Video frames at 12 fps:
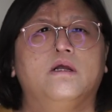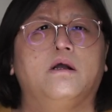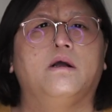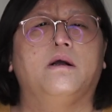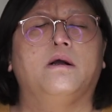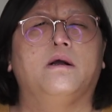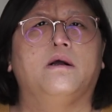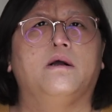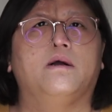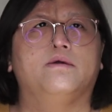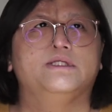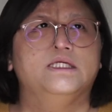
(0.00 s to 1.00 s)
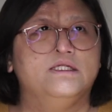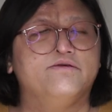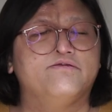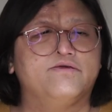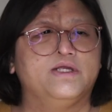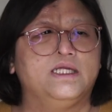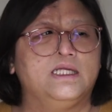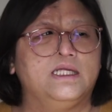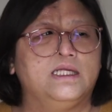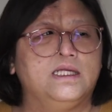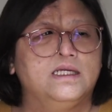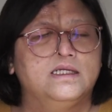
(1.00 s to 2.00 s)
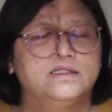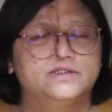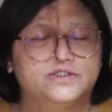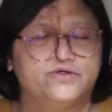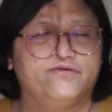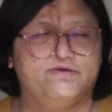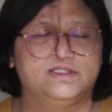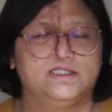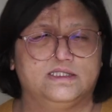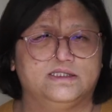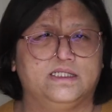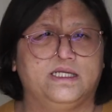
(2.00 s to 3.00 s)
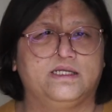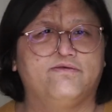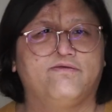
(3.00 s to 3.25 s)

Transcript: delivery services like